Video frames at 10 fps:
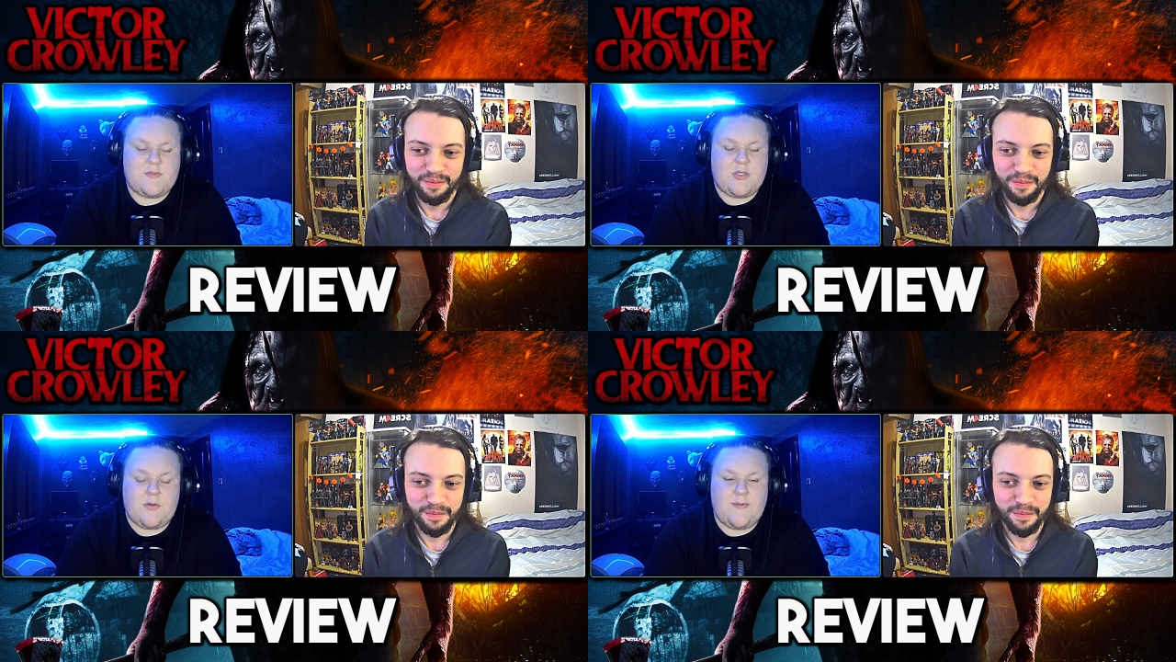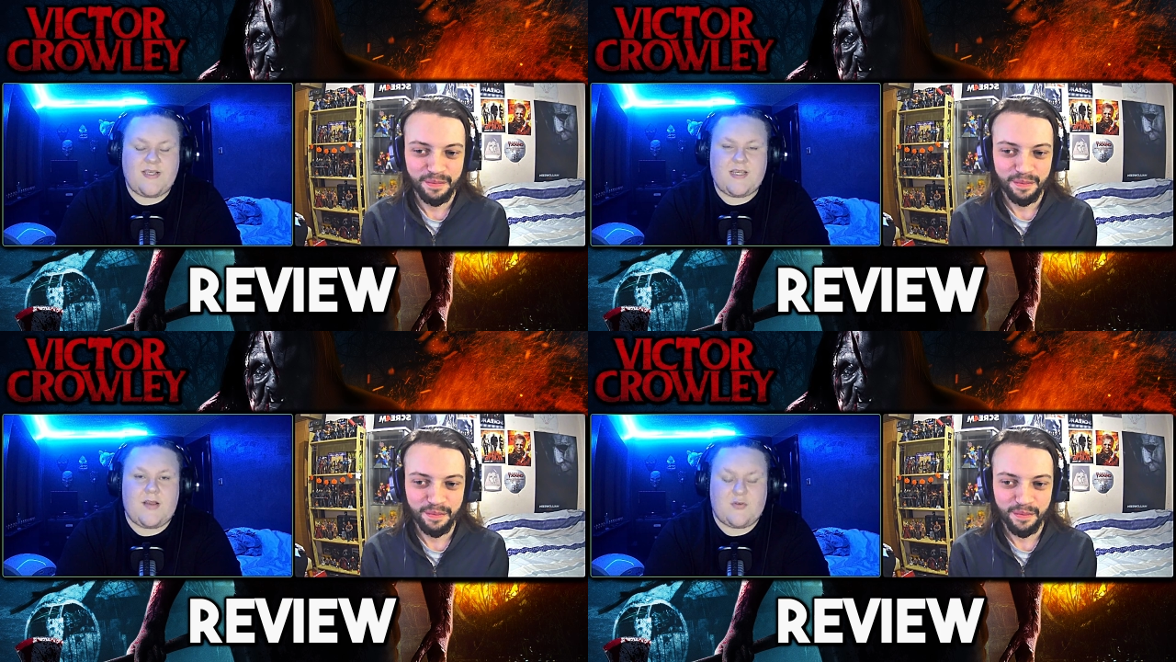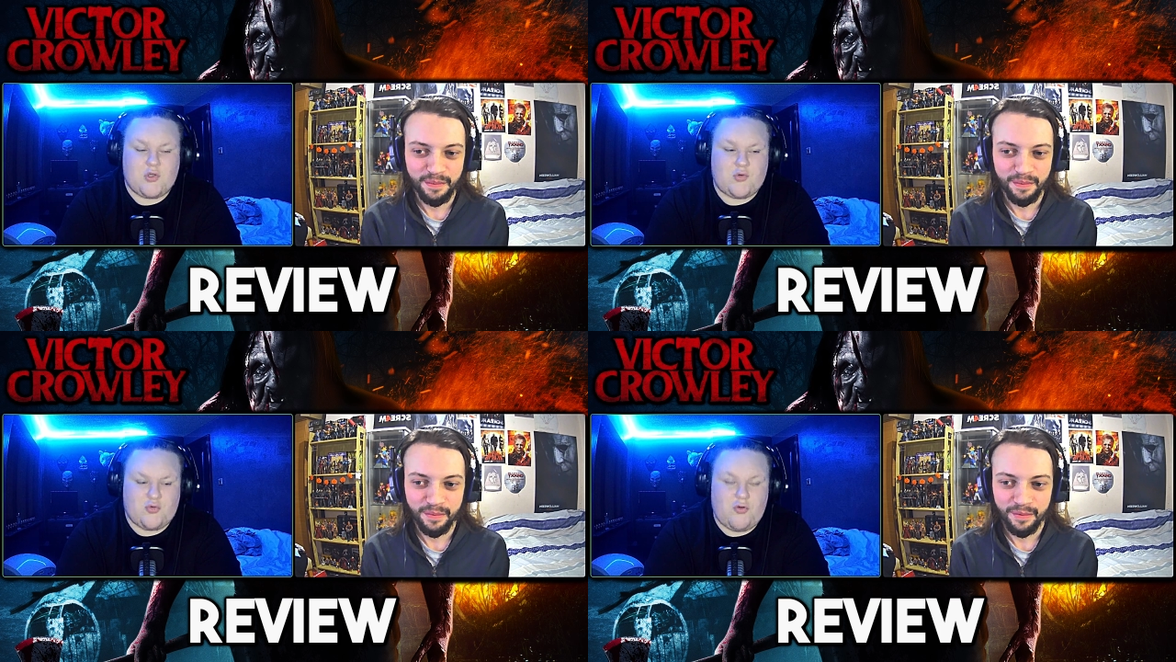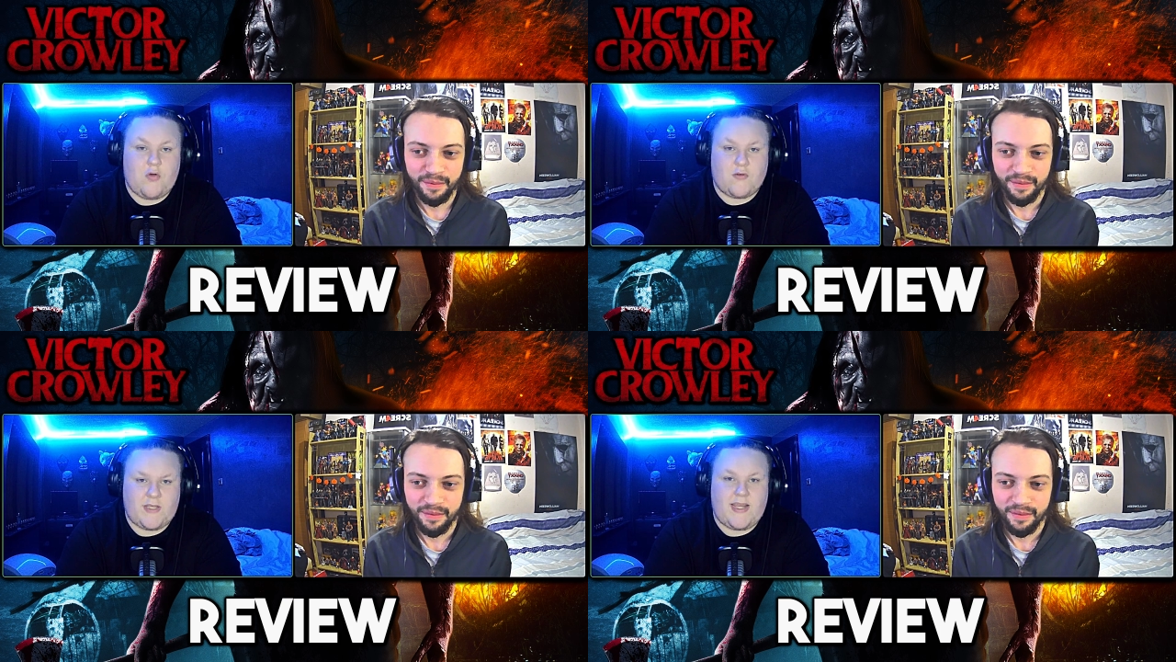Speaker 1: two of the best characters was
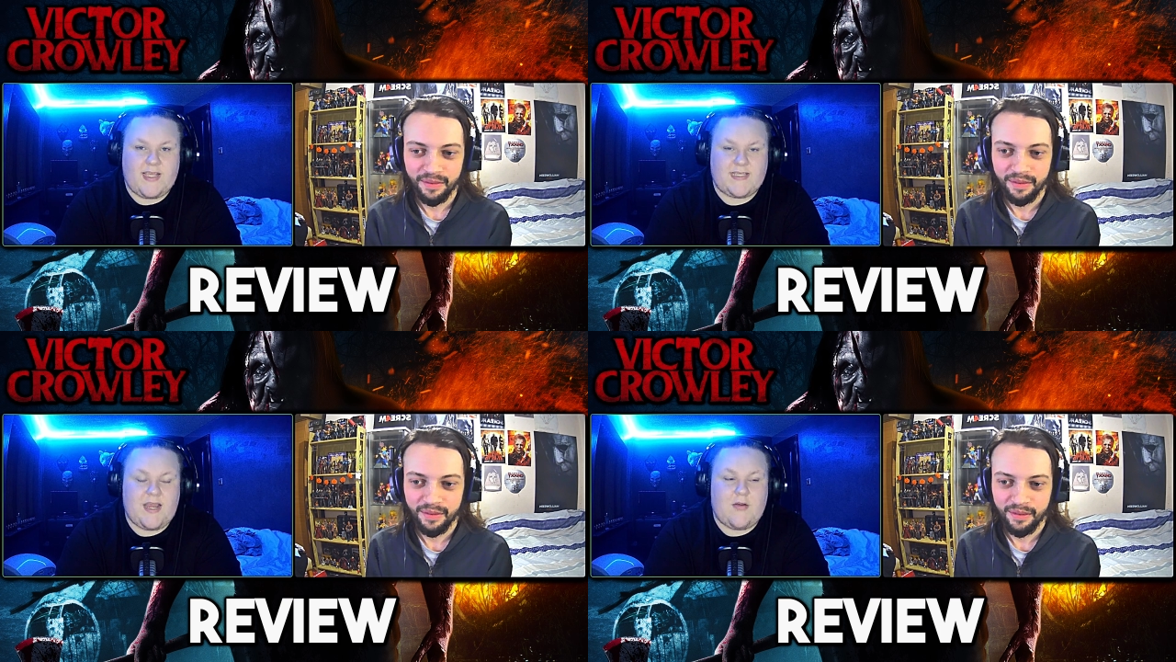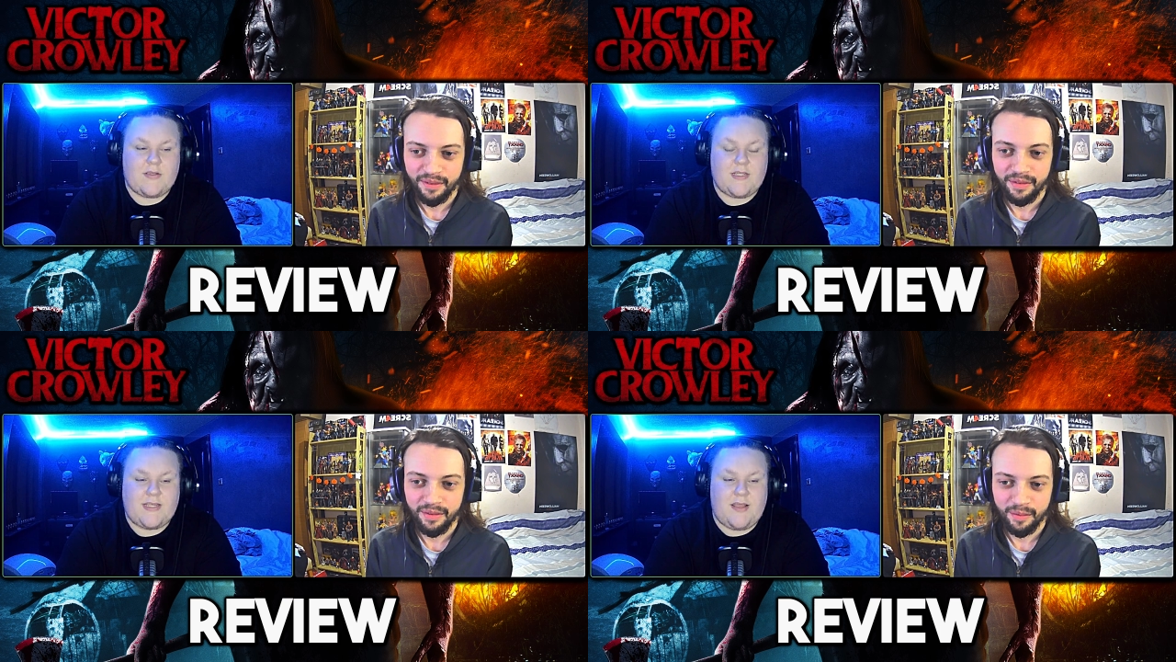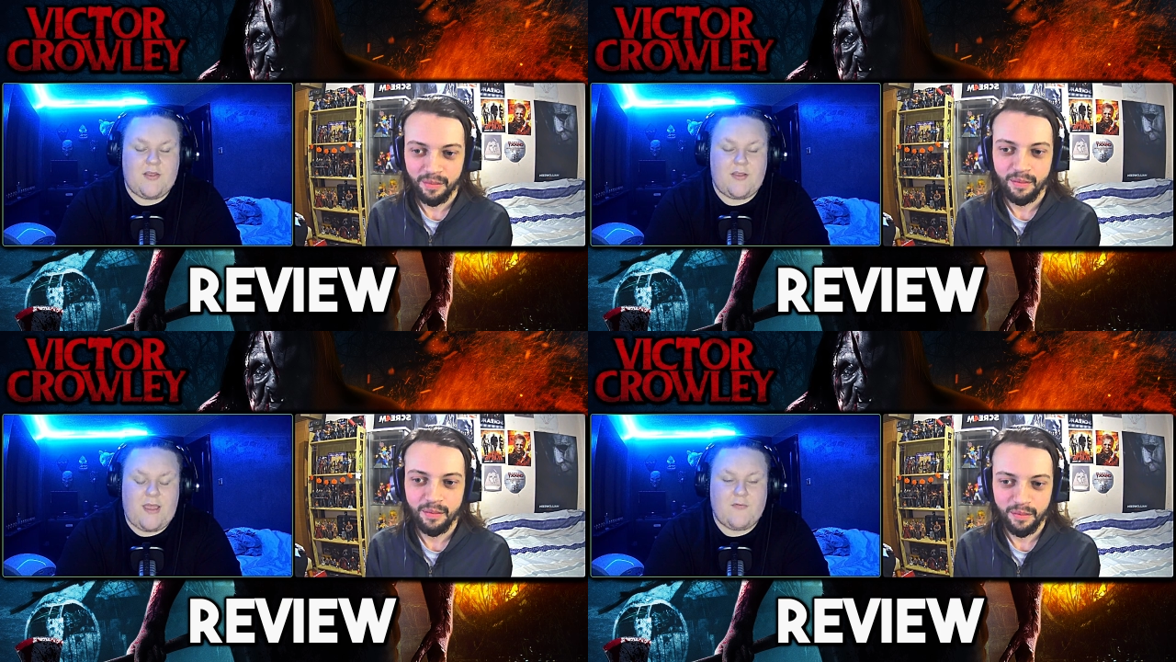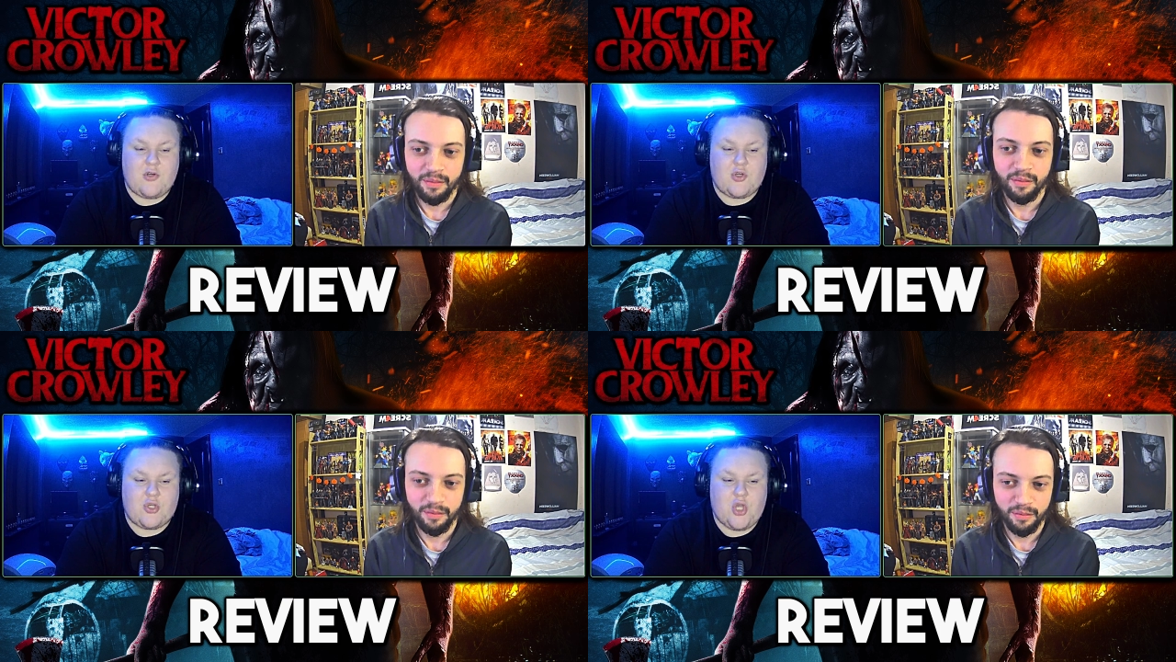Rose and his character Dylan. They were
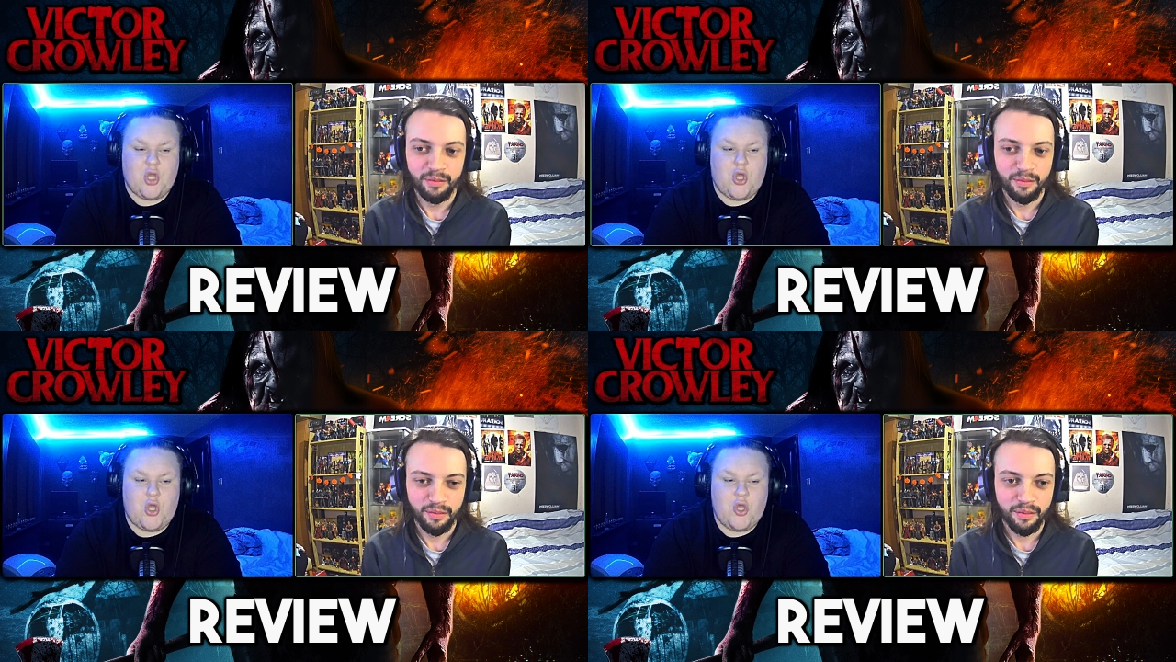just mm.